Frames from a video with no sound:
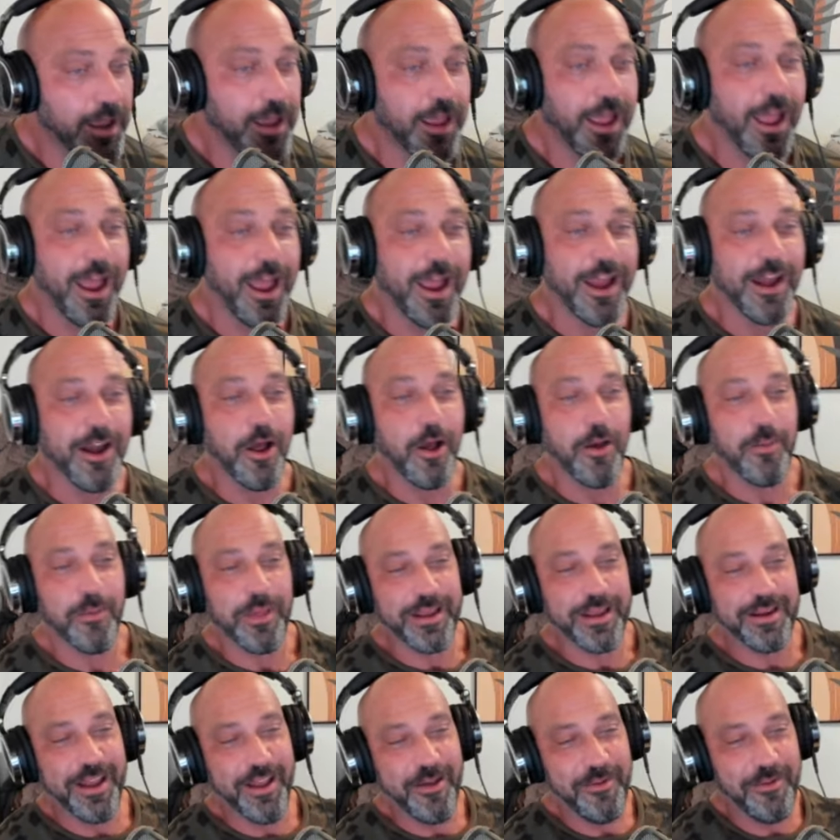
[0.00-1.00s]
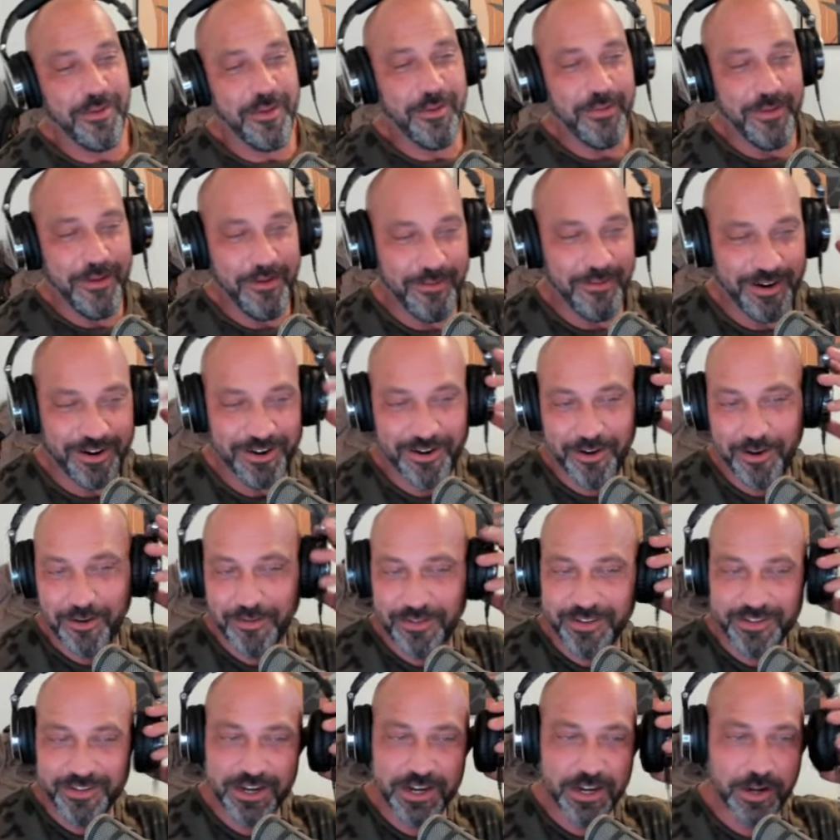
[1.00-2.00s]
I know. I'm like, no, maybe I want to know if
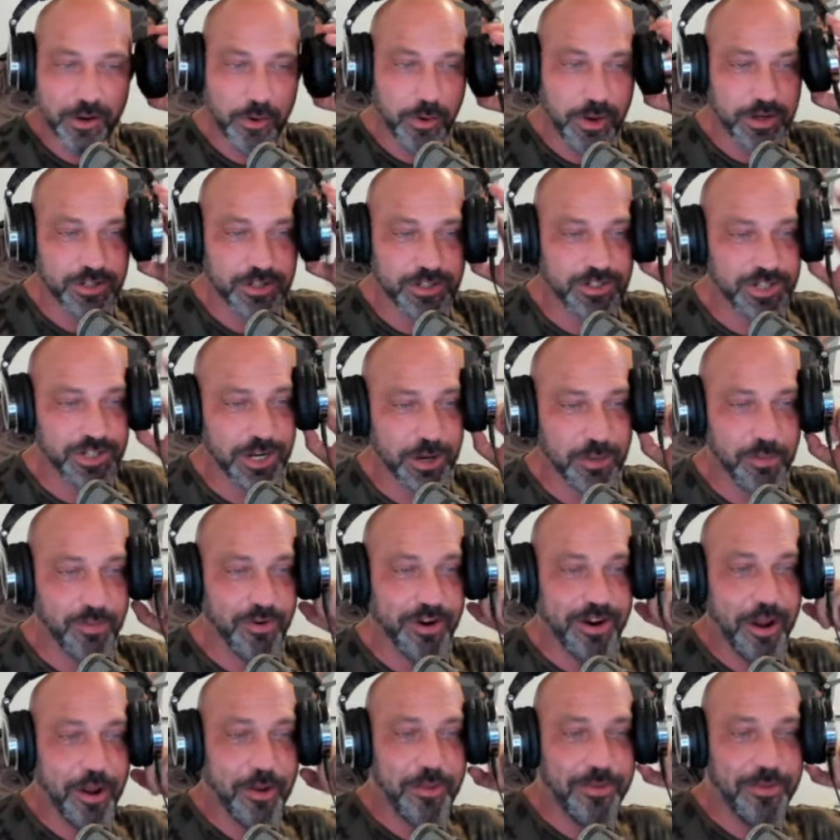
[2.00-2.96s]
there's any questions I can bring up.